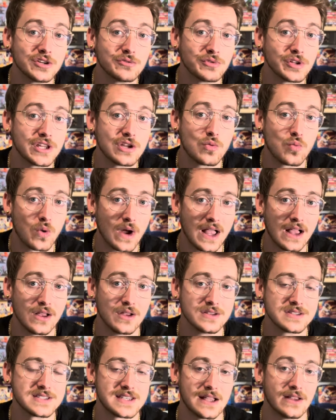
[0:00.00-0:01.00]
really
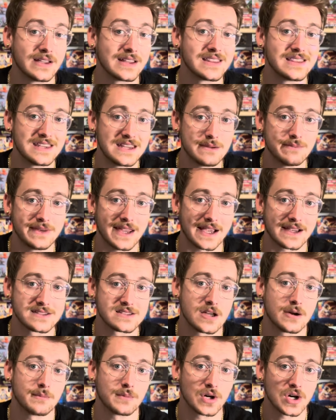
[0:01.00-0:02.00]
well selling theme decks
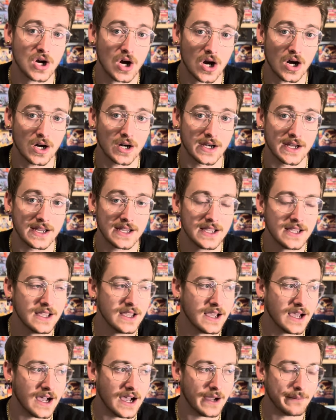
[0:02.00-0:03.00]
on Mercari,
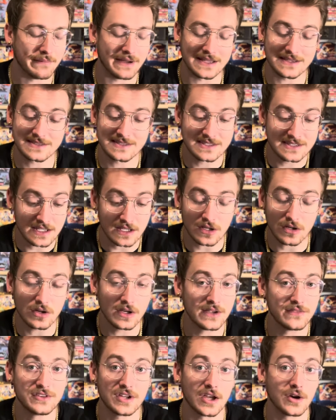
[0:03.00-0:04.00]
and still
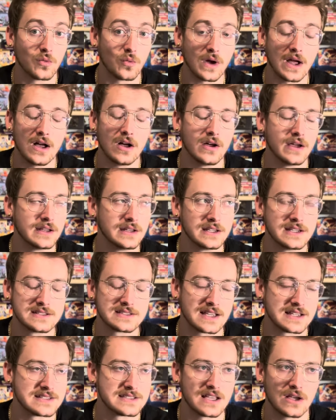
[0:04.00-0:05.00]
have done well. At least
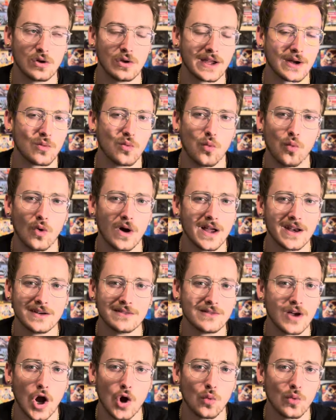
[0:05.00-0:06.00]
I sell like
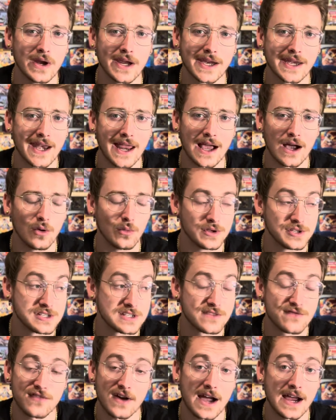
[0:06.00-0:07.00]
one a week now, which
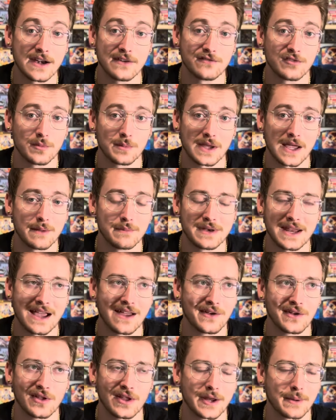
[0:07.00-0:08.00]
is fine for me. I'm
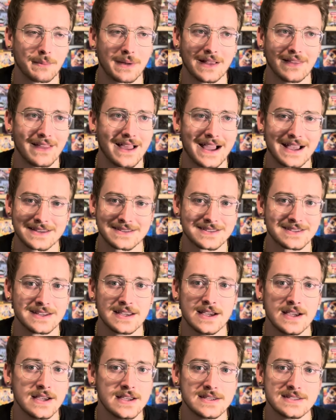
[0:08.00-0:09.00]
down to like my last
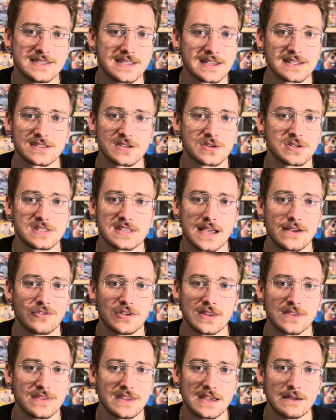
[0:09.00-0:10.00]
6 or
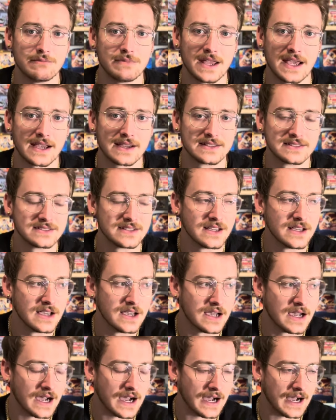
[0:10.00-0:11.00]
7 theme decks.
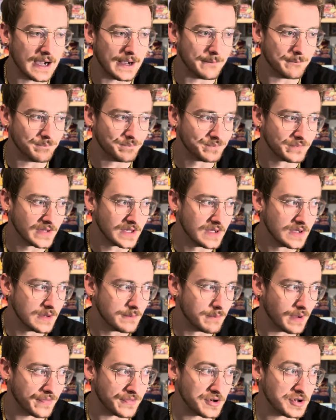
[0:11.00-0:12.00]

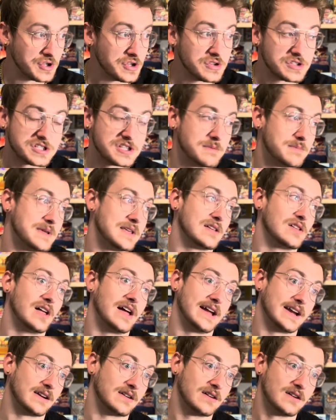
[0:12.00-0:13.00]
But there used to be
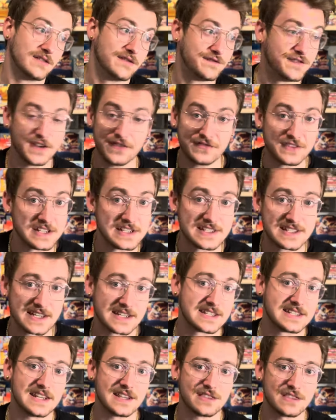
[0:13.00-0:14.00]
like 50,
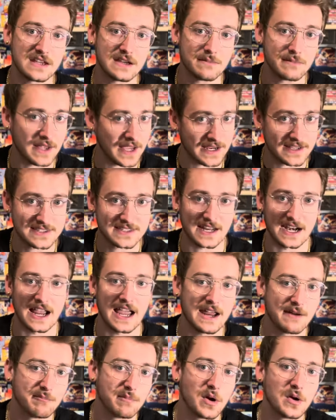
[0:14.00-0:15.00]
60 theme decks that I
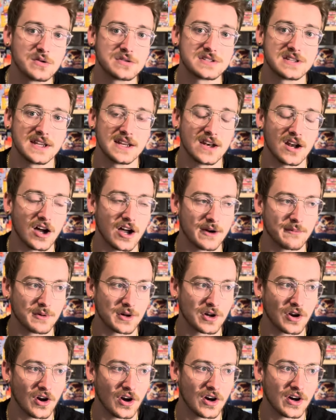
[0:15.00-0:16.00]
had posted on
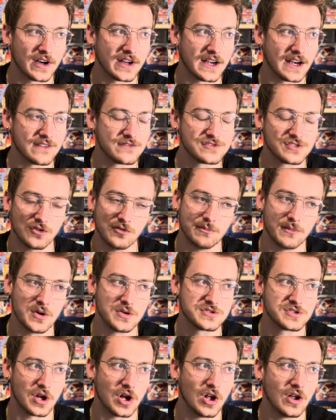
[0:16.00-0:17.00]
Mercari, and I've sold
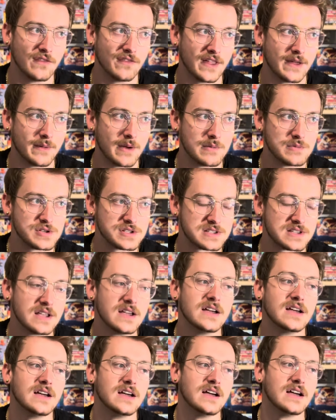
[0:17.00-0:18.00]
most all of them.
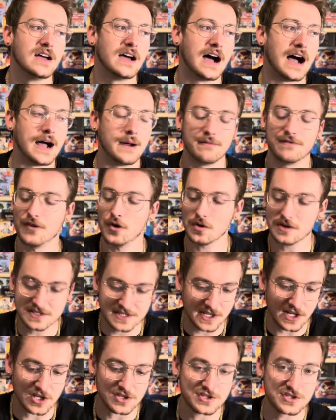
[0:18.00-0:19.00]
I'm
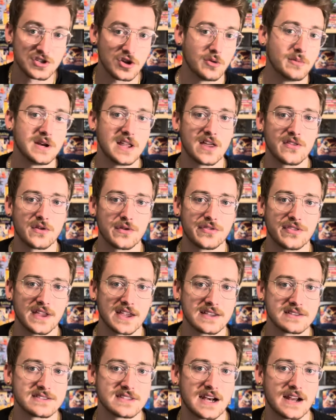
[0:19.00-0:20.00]
focusing on so many other
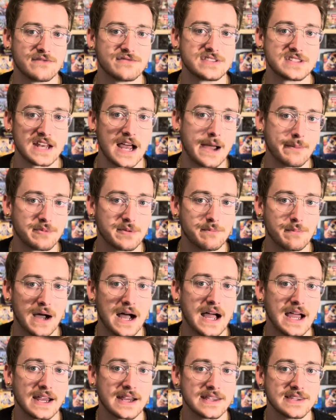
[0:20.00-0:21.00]
things that I've stopped
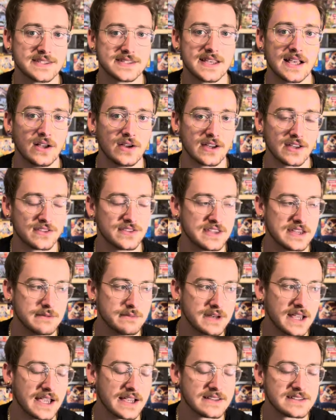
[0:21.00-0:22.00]
buying and selling
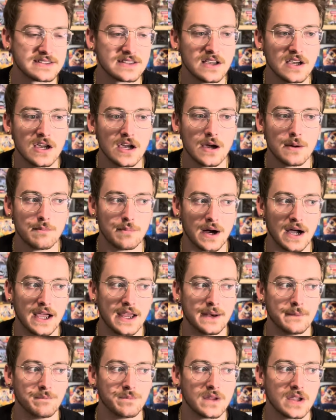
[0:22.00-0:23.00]
theme decks.
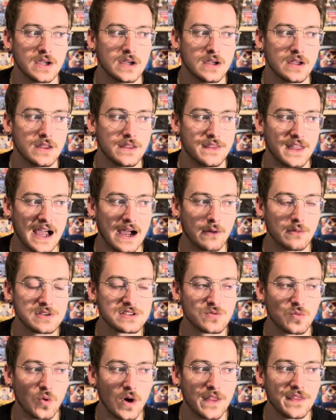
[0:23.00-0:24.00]
But that
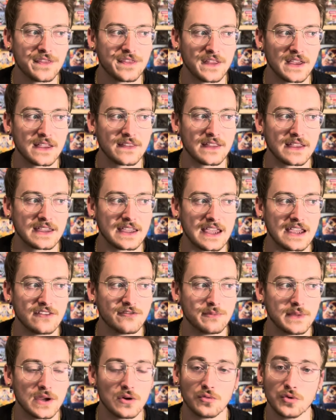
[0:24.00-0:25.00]
was one thing that gave
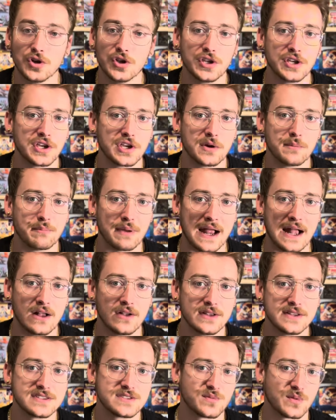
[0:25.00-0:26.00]
me really good
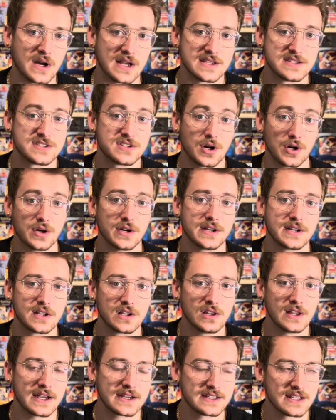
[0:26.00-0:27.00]
balance when I started
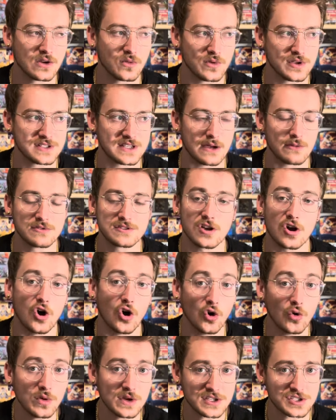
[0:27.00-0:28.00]
collecting, was I was
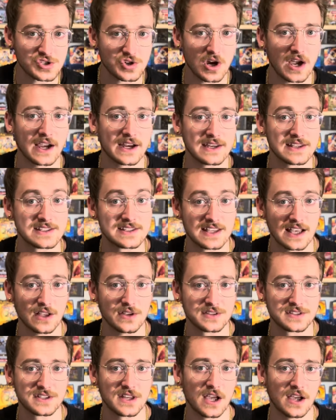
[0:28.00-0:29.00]
always trying to sell
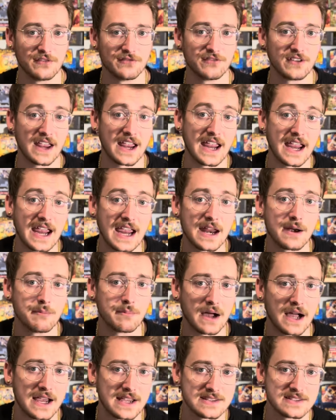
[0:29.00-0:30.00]
stuff and
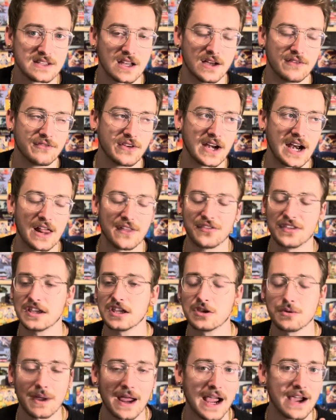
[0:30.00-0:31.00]
buy stuff. And I
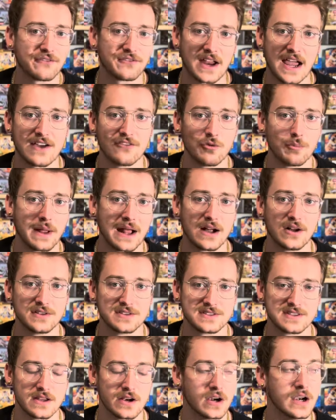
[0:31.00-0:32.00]
think you have to have a
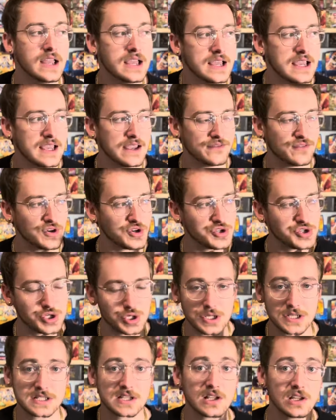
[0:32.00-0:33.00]
balance there. If you're
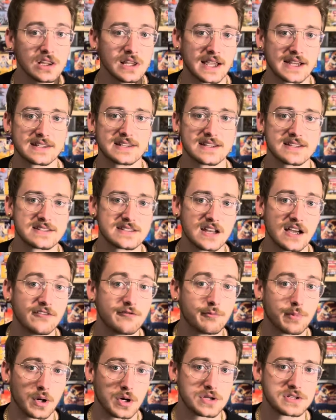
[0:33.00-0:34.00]
just collecting
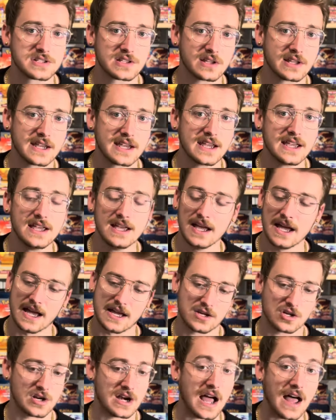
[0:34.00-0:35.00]
stuff personally
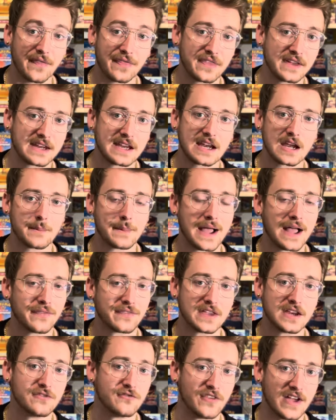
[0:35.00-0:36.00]
and you're not thinking about
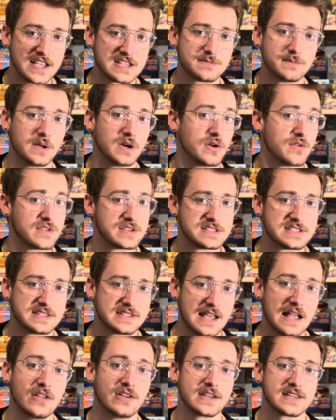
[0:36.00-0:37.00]
the investment or the
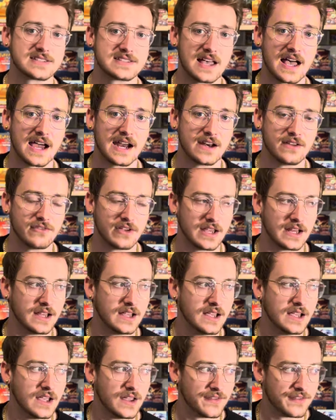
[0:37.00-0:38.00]
selling side of it,
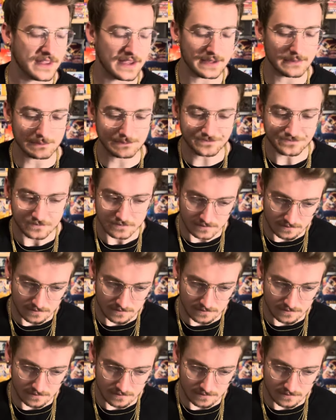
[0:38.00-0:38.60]
then